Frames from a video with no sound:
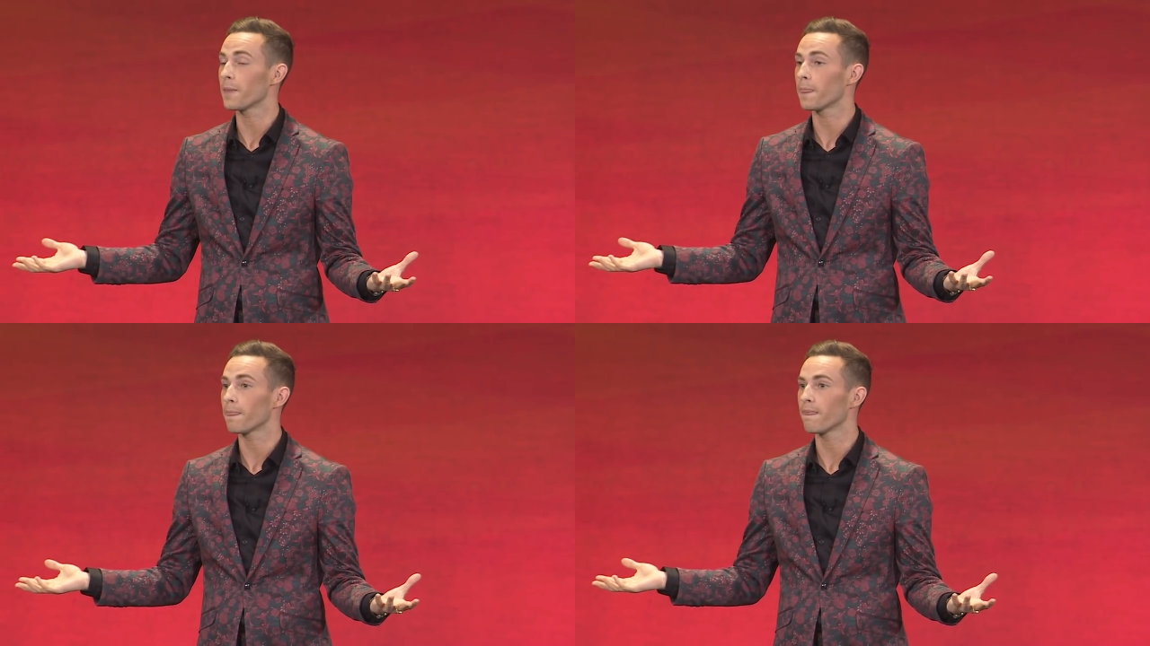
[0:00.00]

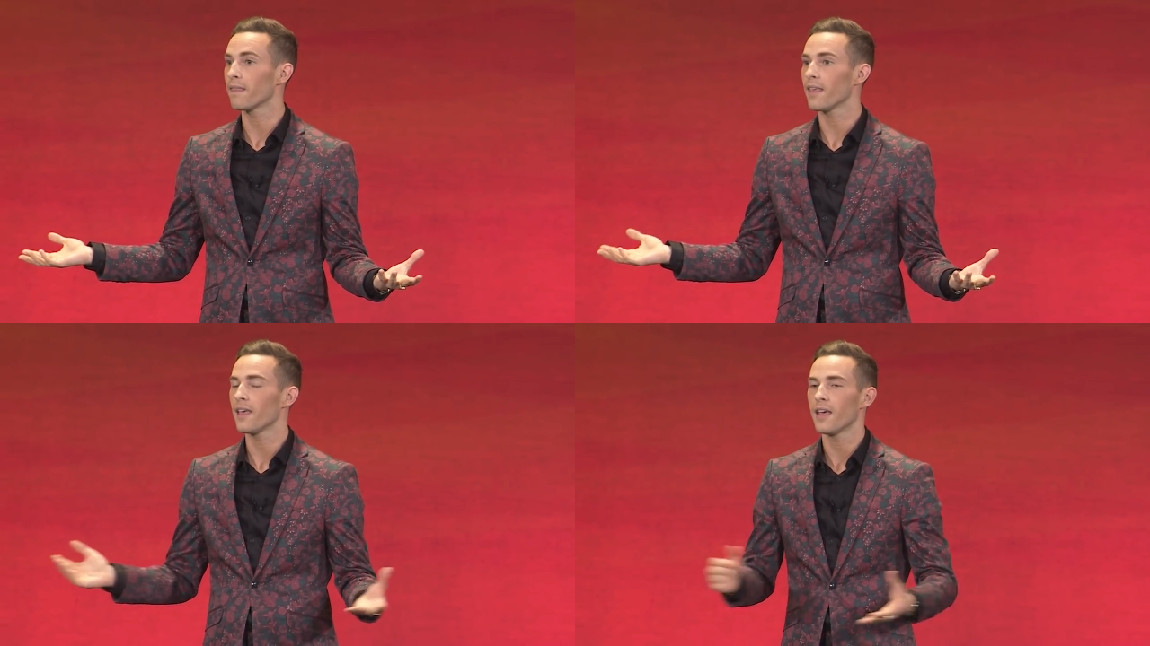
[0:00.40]

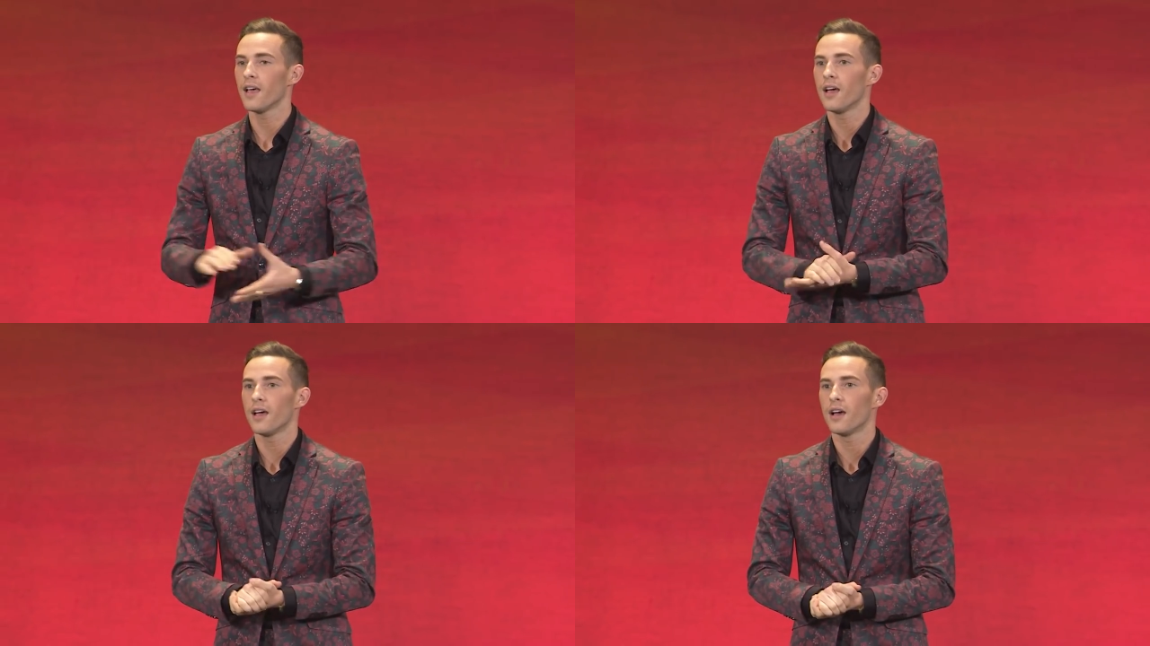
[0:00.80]

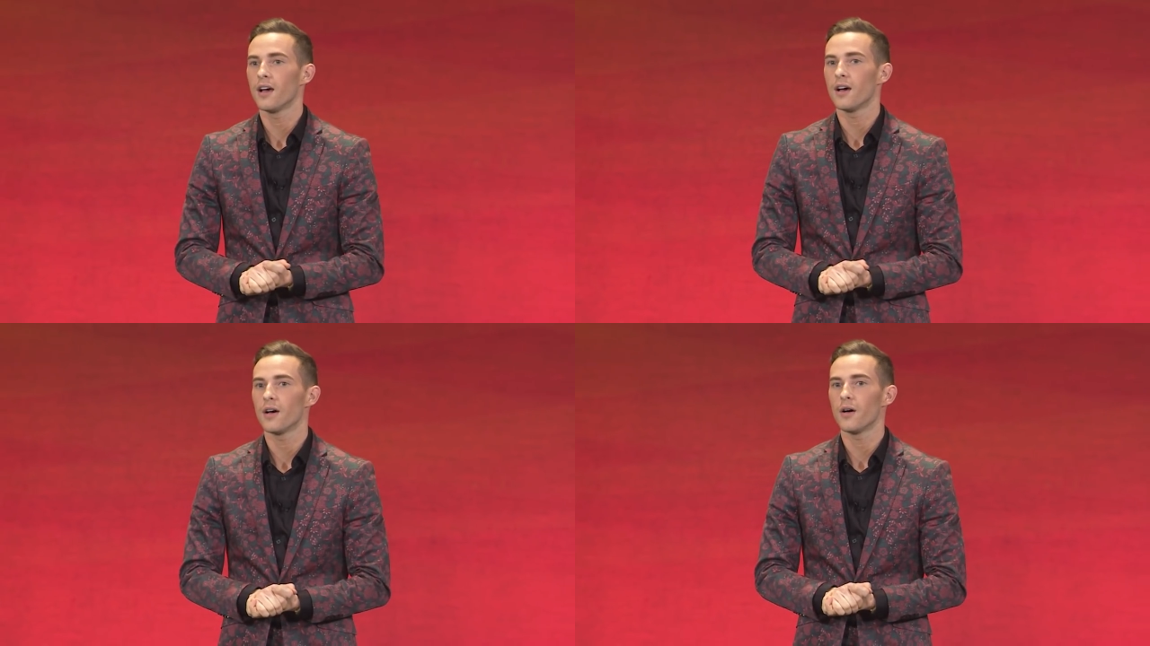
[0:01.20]

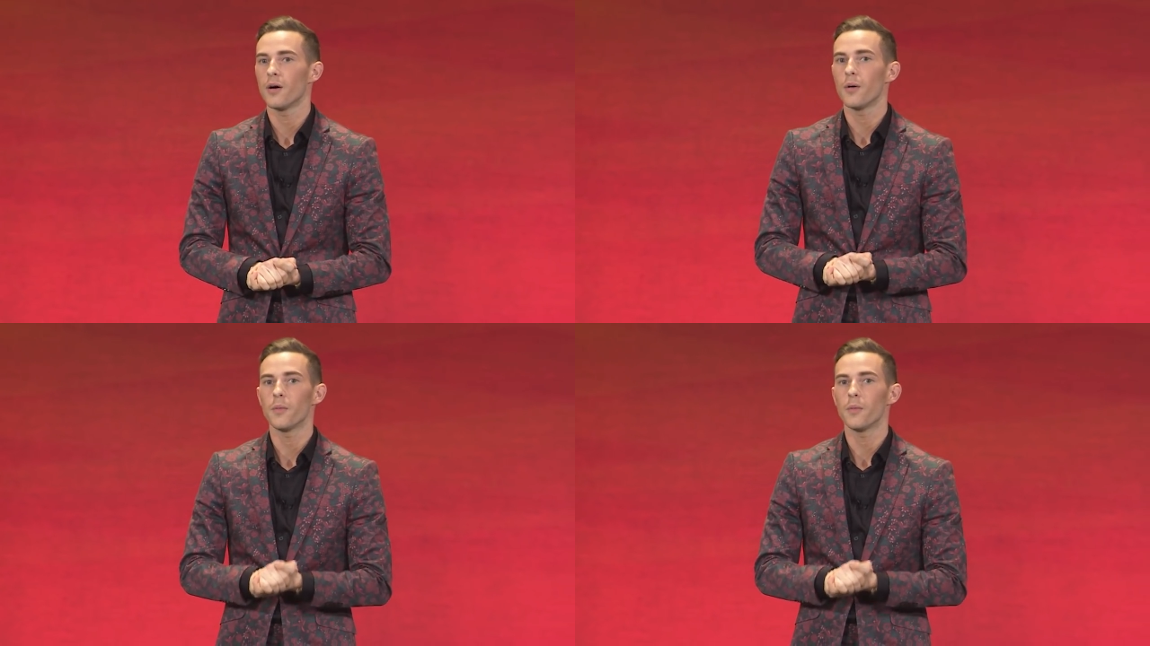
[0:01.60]
(silence)